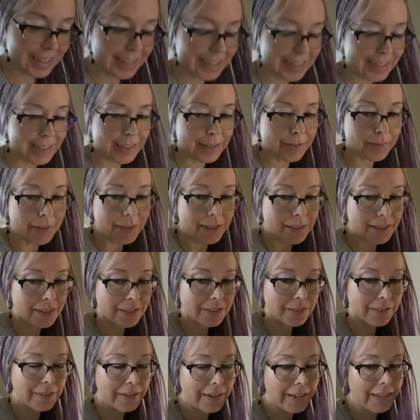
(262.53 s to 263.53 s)
He's been a little
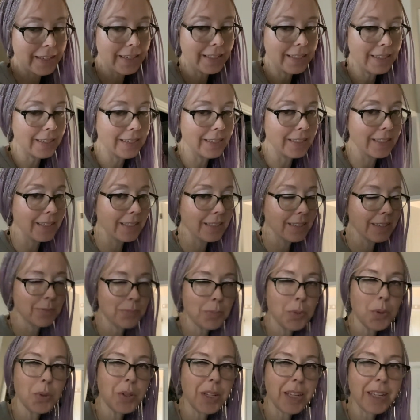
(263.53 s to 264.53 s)
cranky,
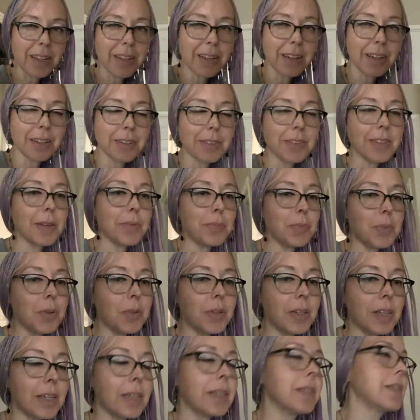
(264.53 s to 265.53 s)
moody, I'd say
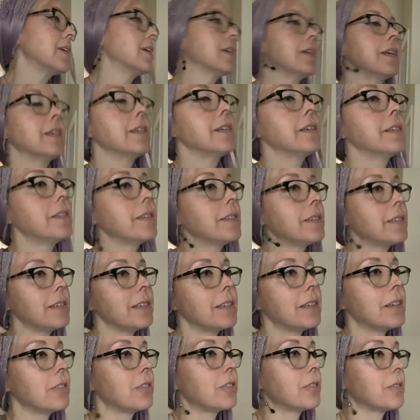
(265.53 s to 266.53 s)
moody. He's a
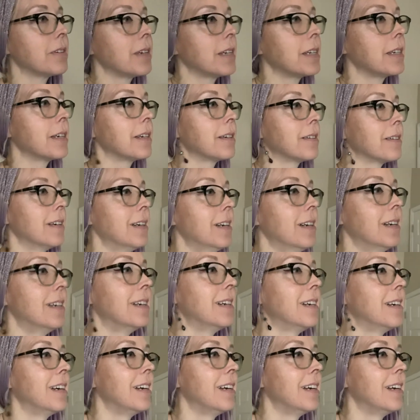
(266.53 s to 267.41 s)
teenager right now.